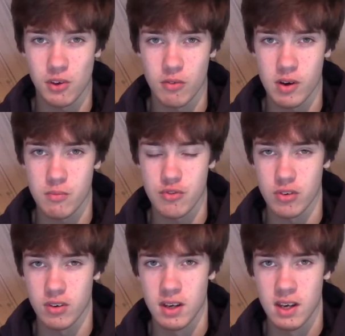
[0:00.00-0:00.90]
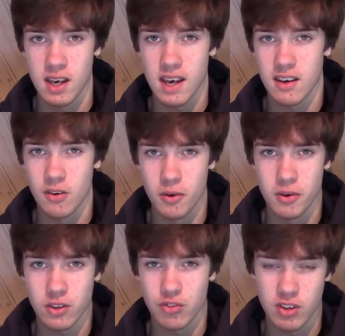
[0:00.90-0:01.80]
corruption in an
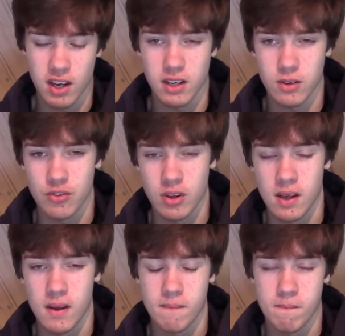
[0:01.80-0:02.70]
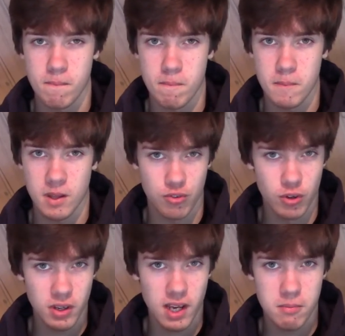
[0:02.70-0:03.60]
early stage, it's
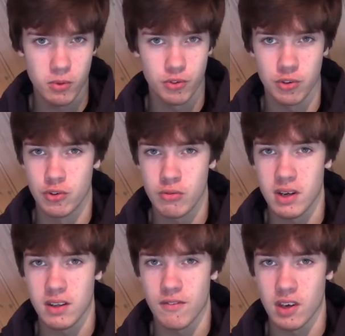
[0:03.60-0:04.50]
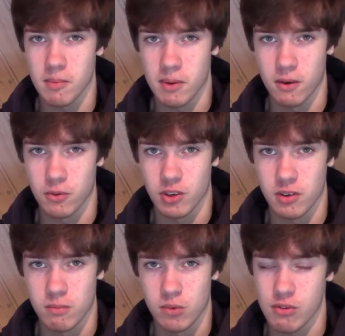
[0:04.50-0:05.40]
not able to do anything about
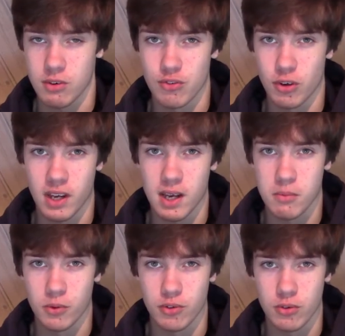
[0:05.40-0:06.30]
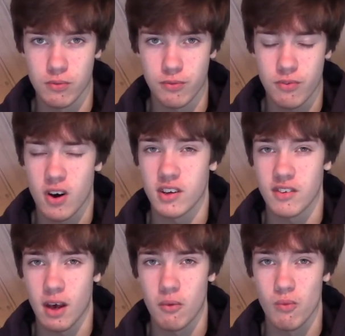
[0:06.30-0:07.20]
it. So it's not able to find
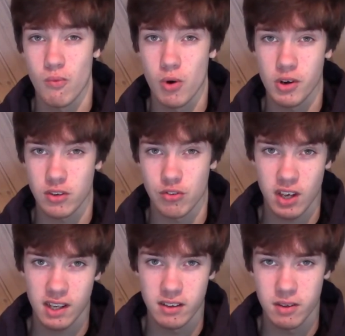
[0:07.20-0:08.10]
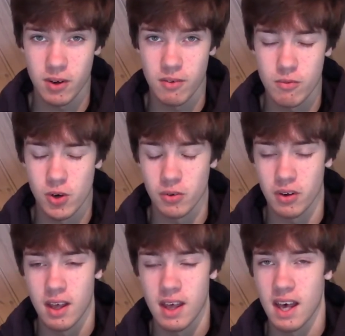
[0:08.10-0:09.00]
out what exactly went
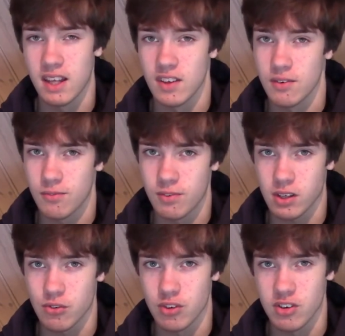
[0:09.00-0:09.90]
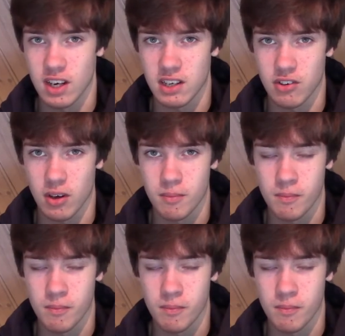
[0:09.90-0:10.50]
wrong and then fix the data.